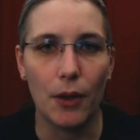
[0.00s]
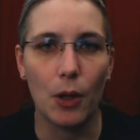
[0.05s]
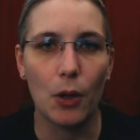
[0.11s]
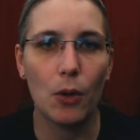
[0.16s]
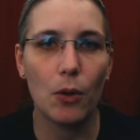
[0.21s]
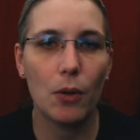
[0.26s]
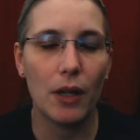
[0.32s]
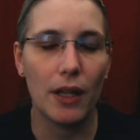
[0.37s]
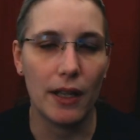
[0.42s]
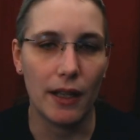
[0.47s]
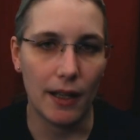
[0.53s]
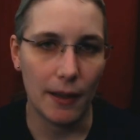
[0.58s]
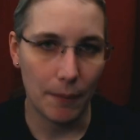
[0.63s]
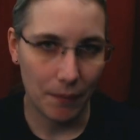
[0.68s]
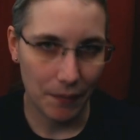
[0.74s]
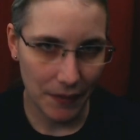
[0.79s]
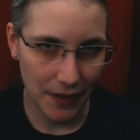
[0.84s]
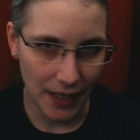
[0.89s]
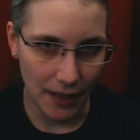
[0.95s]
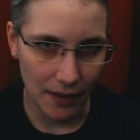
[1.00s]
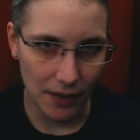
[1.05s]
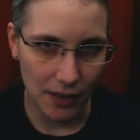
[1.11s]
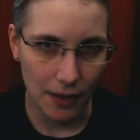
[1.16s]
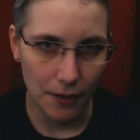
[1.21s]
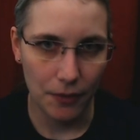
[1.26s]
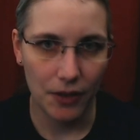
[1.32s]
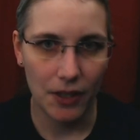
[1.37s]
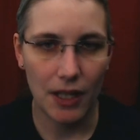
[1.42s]
Though,
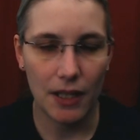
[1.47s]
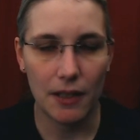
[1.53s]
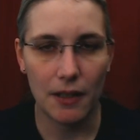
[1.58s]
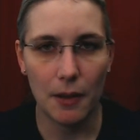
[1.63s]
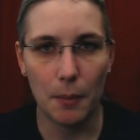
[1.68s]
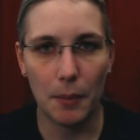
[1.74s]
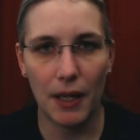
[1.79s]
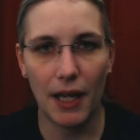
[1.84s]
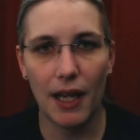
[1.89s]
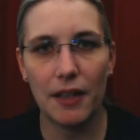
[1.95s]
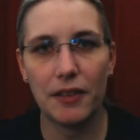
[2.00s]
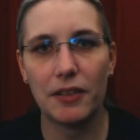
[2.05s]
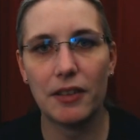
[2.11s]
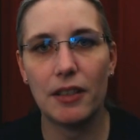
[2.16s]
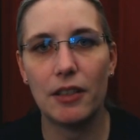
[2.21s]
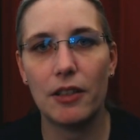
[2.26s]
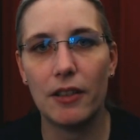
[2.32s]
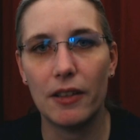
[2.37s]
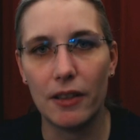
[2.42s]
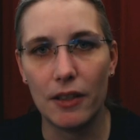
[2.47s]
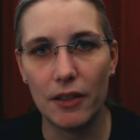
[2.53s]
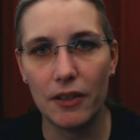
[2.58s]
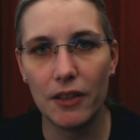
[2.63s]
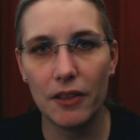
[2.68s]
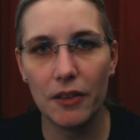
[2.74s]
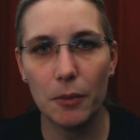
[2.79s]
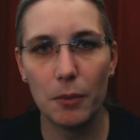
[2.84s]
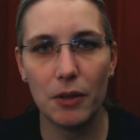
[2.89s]
as I've said in the past, this,
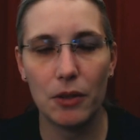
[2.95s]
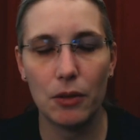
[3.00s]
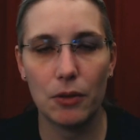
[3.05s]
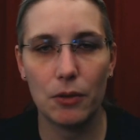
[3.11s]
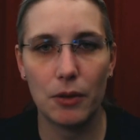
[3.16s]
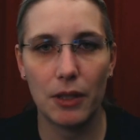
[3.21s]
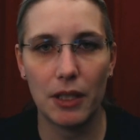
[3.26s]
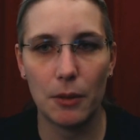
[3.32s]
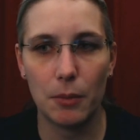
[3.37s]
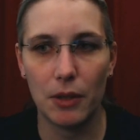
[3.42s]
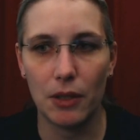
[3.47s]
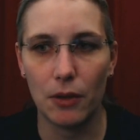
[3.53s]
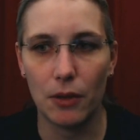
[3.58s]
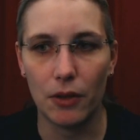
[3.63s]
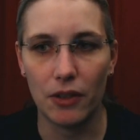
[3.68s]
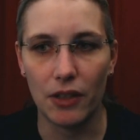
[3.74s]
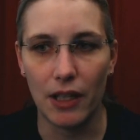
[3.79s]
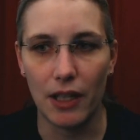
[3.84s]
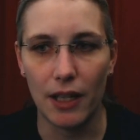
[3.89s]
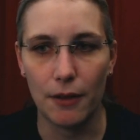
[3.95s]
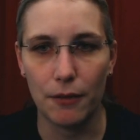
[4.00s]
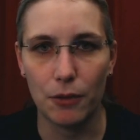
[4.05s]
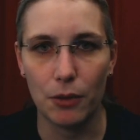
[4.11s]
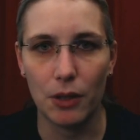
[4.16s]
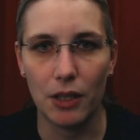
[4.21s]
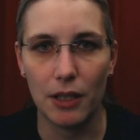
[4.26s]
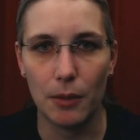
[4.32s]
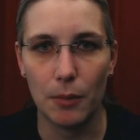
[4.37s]
this is a bit tricky because I
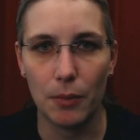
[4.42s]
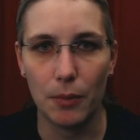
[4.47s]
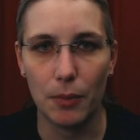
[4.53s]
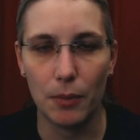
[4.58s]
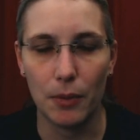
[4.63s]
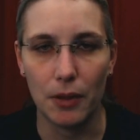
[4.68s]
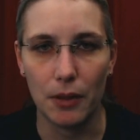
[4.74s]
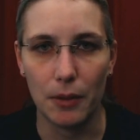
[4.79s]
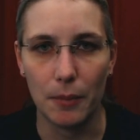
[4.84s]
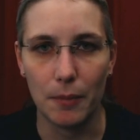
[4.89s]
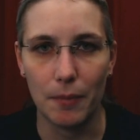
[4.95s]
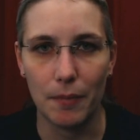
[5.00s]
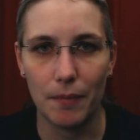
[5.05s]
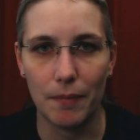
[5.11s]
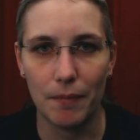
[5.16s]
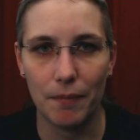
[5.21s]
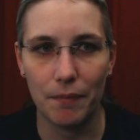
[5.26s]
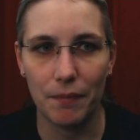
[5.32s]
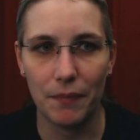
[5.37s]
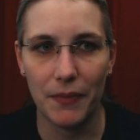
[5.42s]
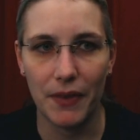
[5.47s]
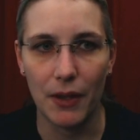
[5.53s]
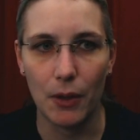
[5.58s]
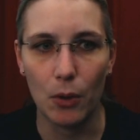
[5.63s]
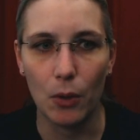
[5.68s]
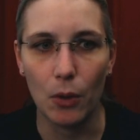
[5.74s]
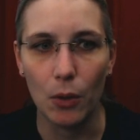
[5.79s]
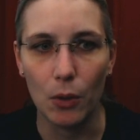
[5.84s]
have to keep um,
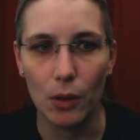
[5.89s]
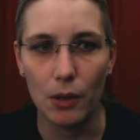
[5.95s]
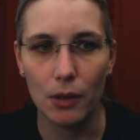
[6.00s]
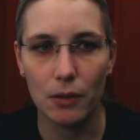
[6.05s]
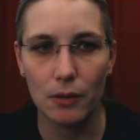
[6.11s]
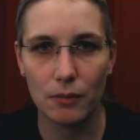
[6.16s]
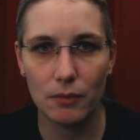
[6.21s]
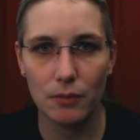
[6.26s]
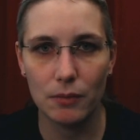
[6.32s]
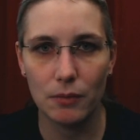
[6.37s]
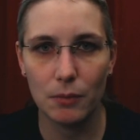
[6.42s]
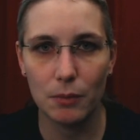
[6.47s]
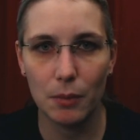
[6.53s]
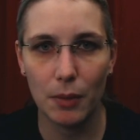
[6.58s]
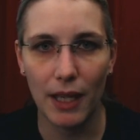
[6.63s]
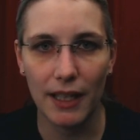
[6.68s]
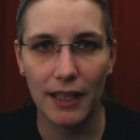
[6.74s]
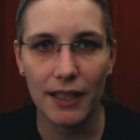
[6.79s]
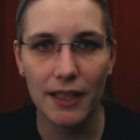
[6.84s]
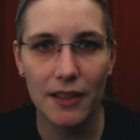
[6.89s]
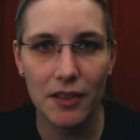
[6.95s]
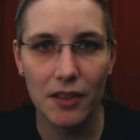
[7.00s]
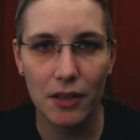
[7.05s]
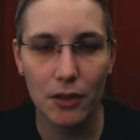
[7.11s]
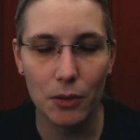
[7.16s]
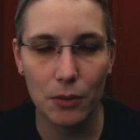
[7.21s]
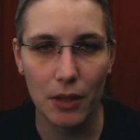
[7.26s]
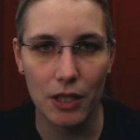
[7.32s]
the whole plug-in
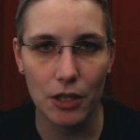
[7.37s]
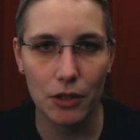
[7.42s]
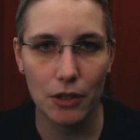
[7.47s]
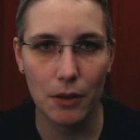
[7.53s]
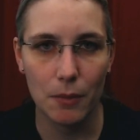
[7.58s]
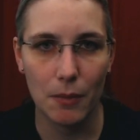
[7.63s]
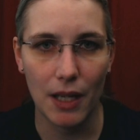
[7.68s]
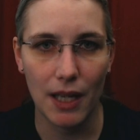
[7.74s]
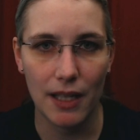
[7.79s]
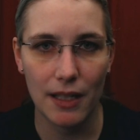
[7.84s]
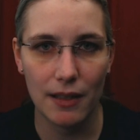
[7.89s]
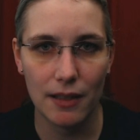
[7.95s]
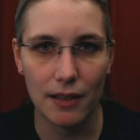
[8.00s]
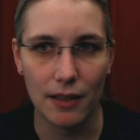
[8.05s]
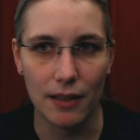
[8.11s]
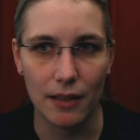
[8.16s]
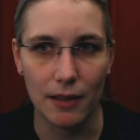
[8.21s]
situation in mind.